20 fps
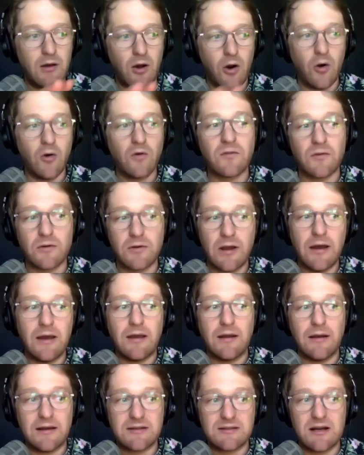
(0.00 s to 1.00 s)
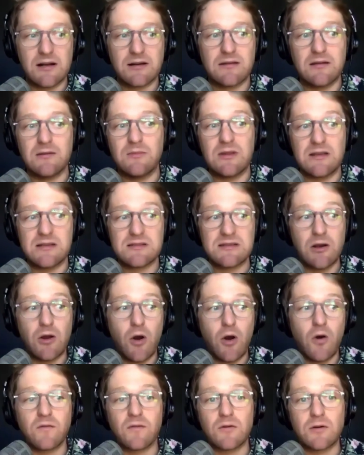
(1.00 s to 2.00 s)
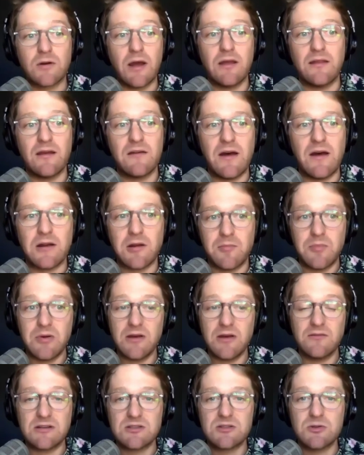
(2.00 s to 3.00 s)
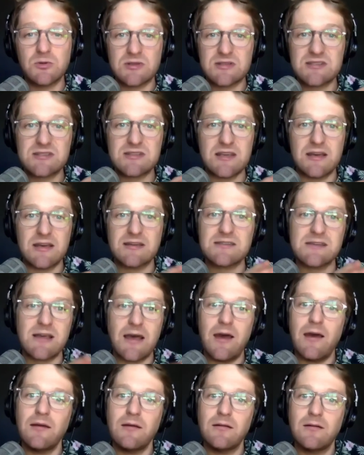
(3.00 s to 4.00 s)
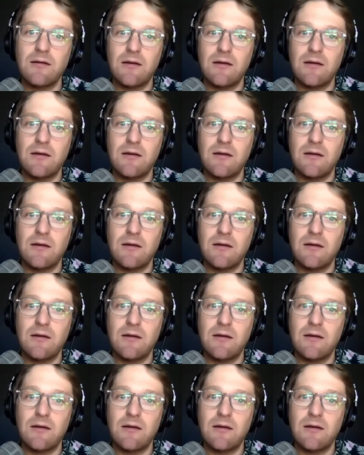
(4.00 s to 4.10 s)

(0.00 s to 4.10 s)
Overnight, I talked to them and they said overnight they've had to pivot to a CSA.